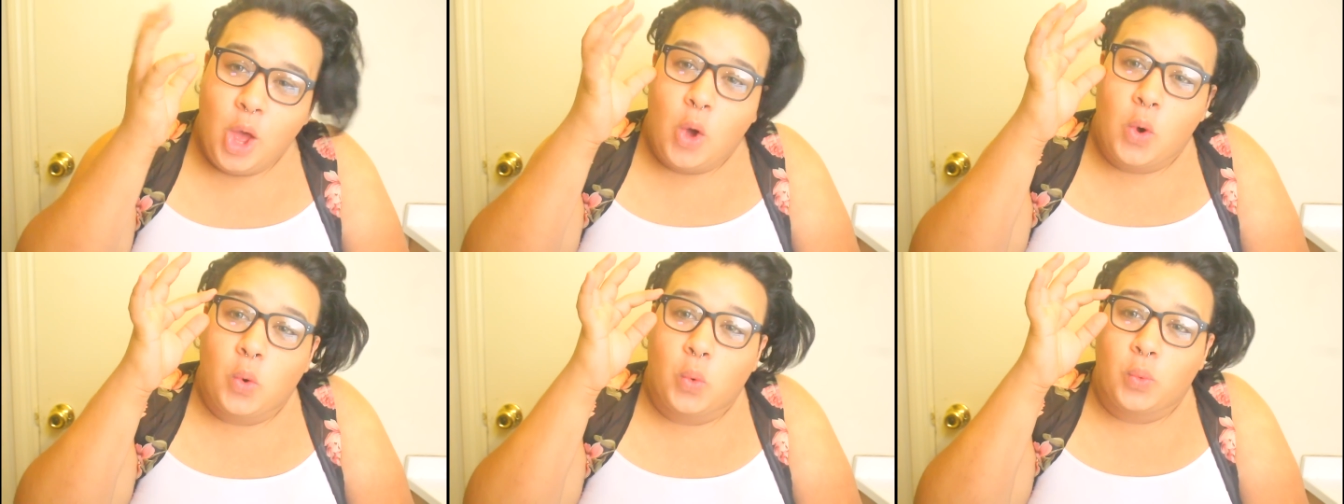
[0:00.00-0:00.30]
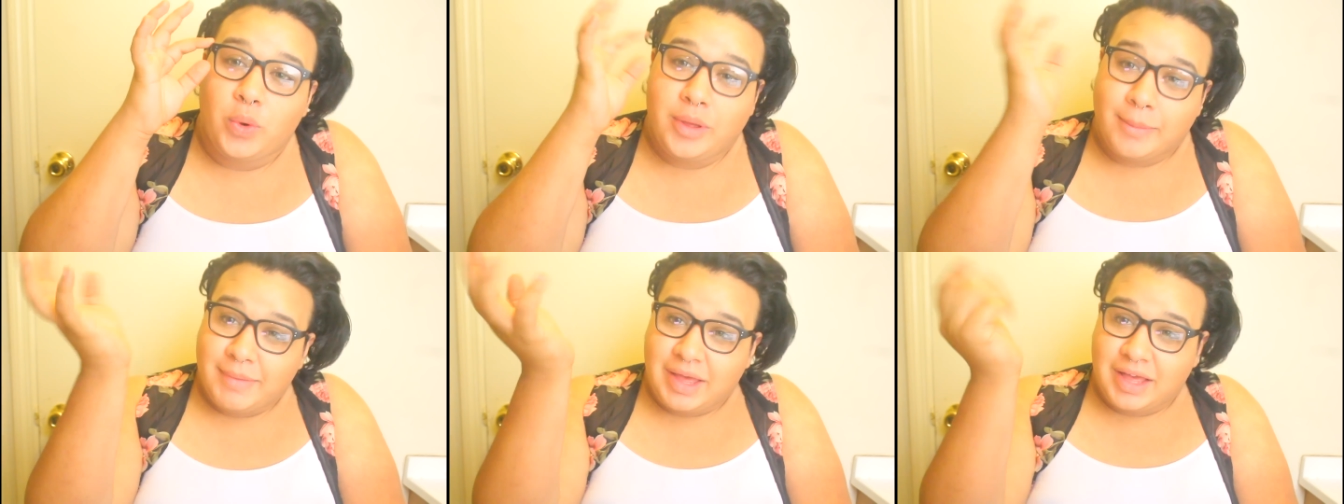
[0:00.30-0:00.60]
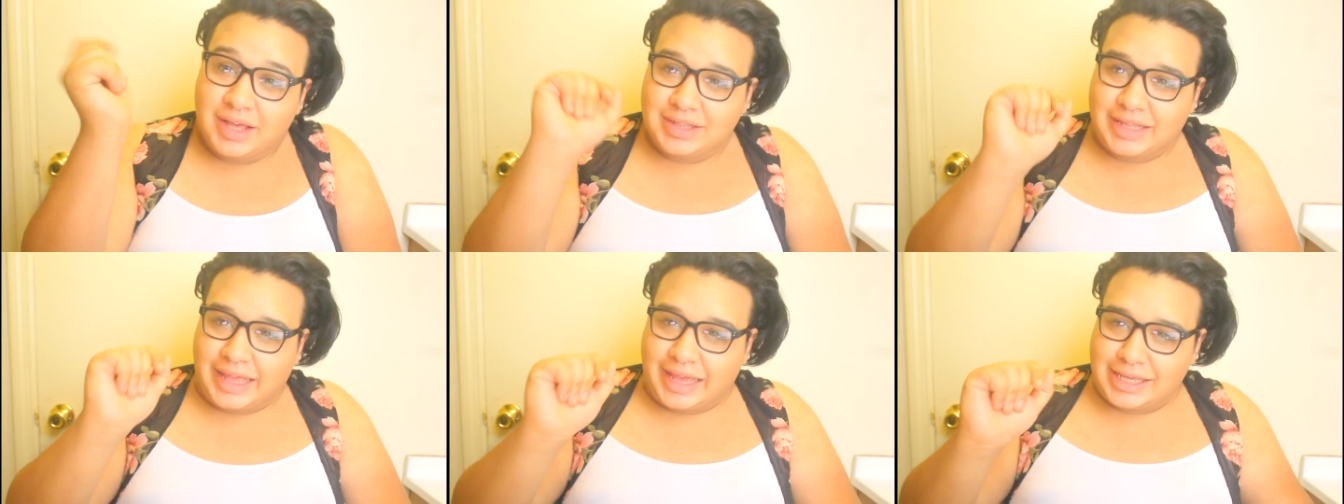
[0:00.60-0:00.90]
with my
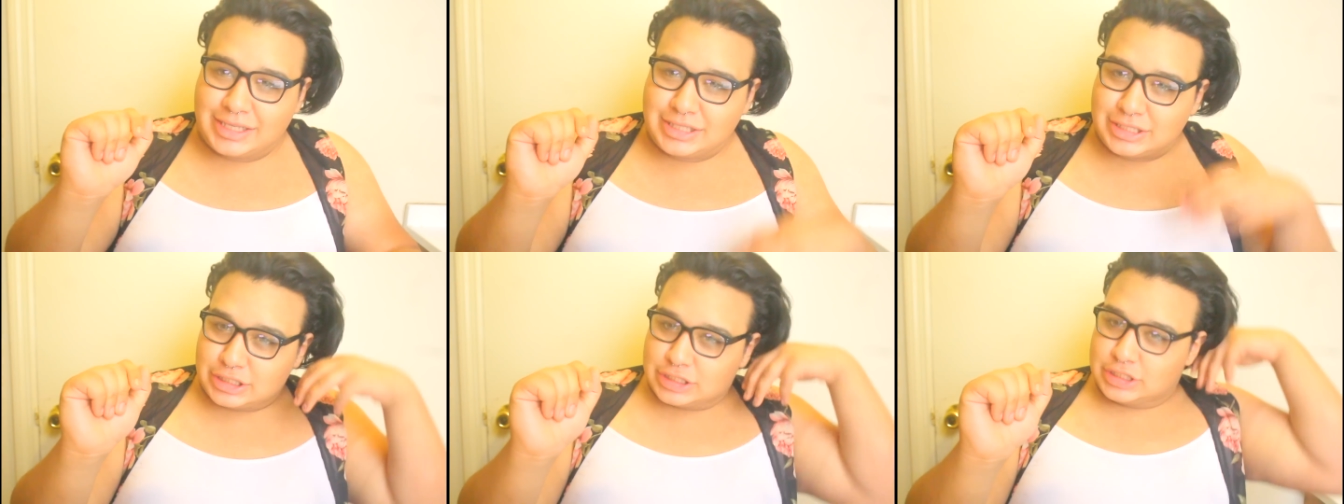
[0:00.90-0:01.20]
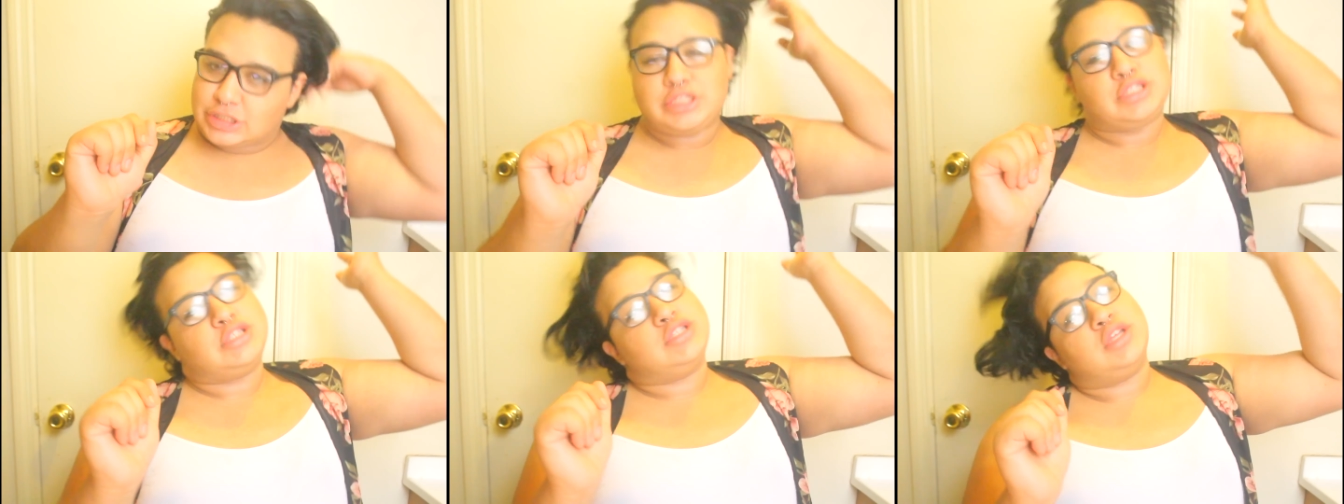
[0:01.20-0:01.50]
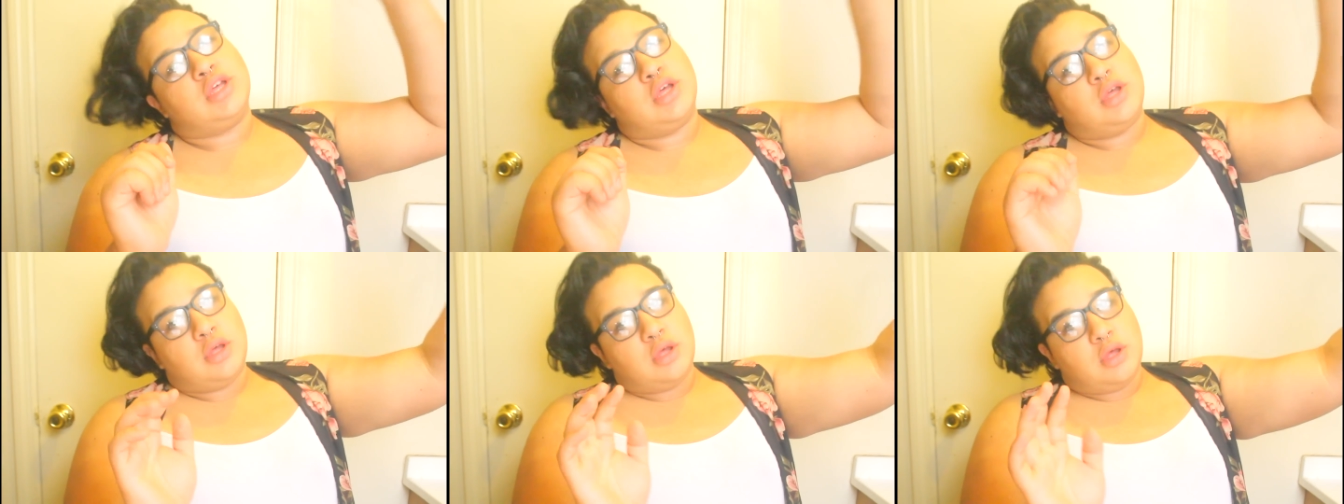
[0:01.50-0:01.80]
glasses.
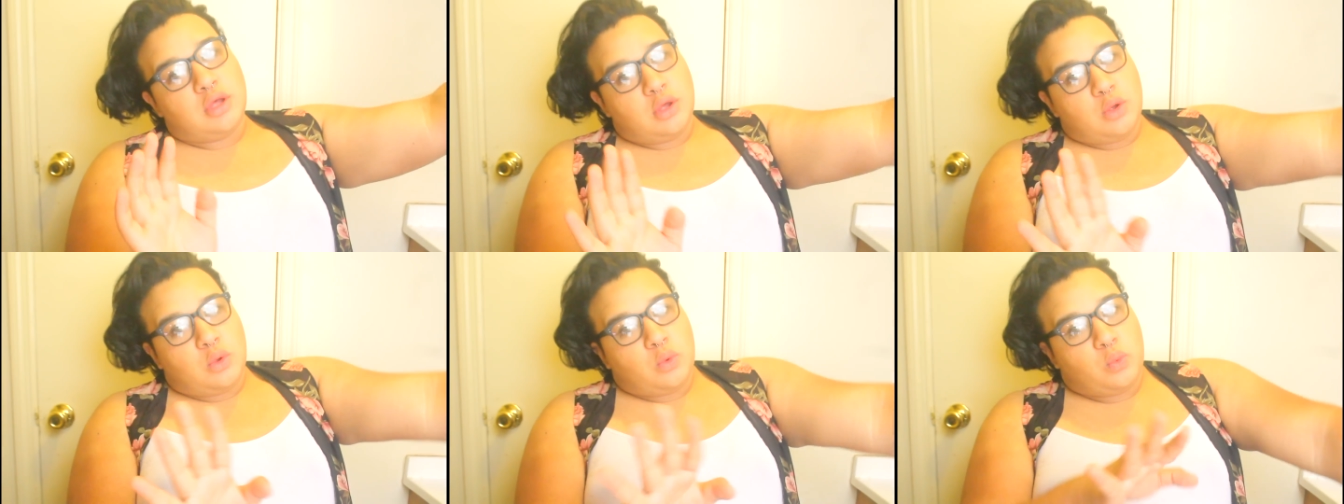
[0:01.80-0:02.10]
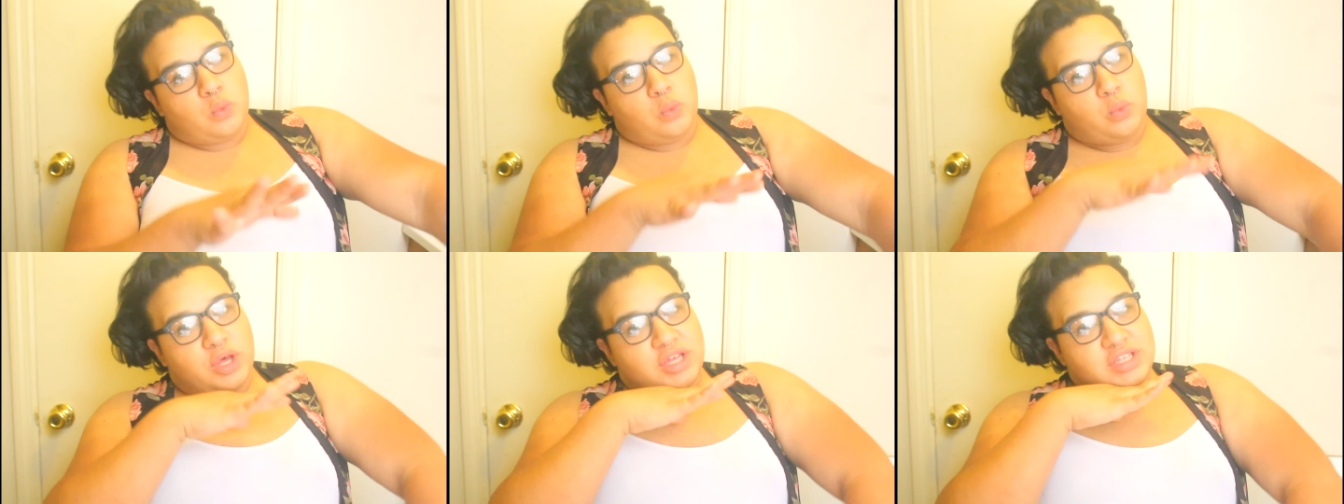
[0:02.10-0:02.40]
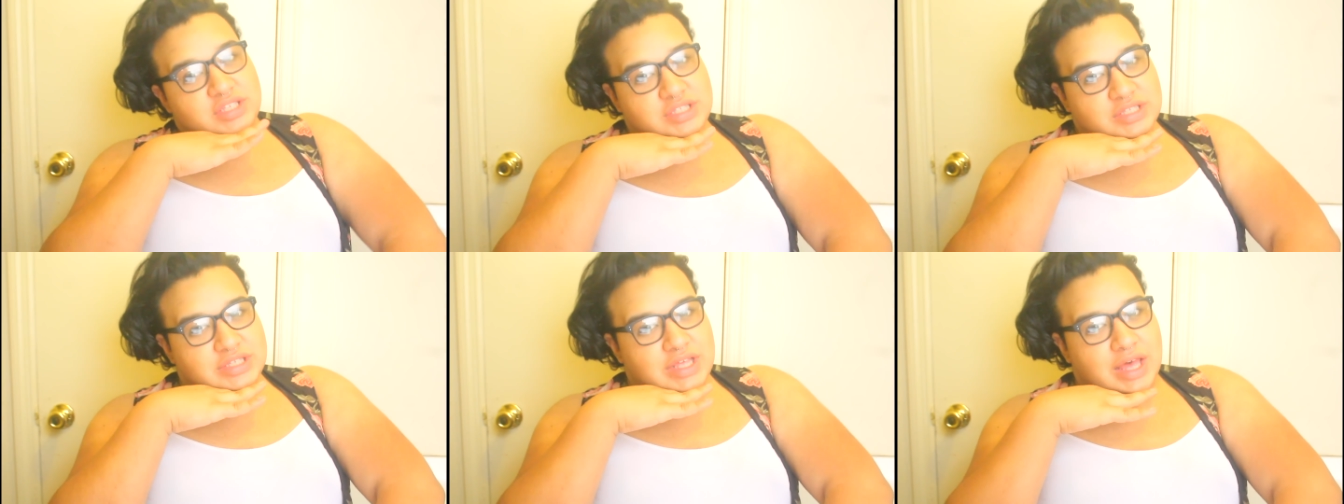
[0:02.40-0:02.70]

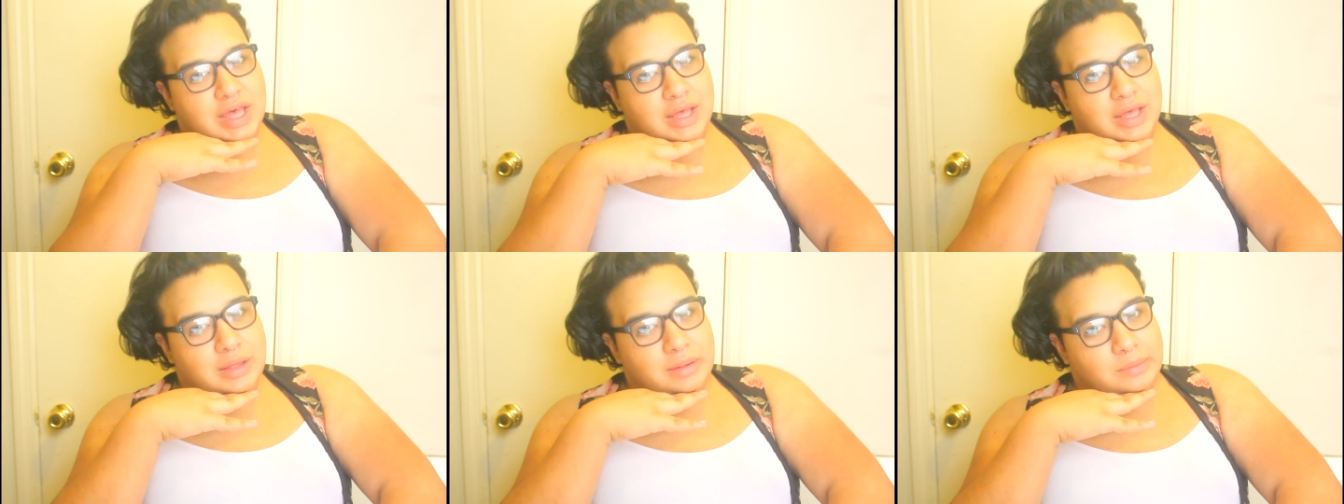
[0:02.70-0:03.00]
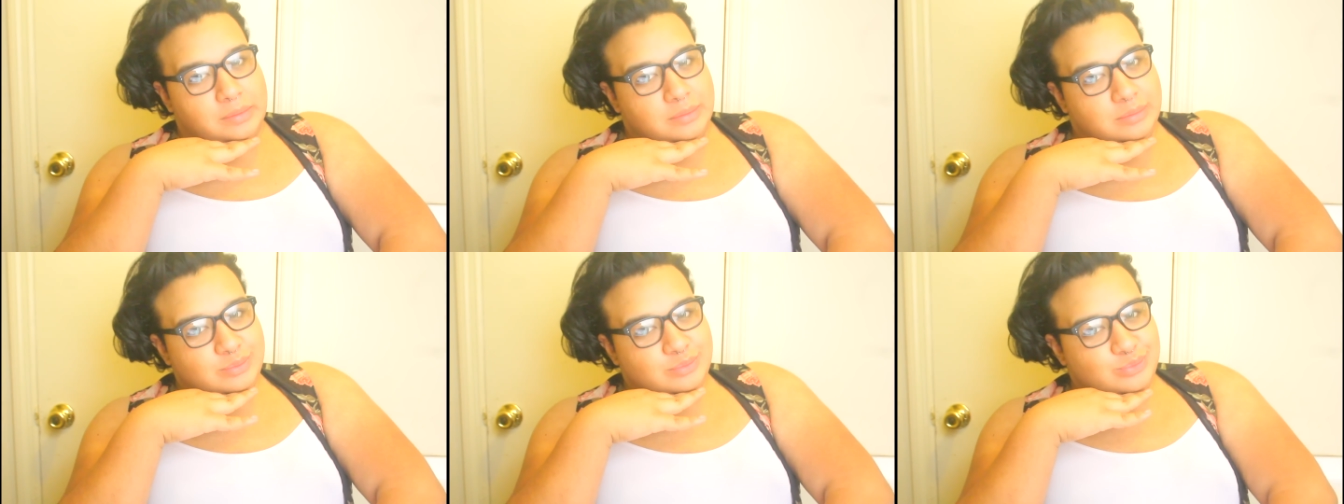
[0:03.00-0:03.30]
What's up?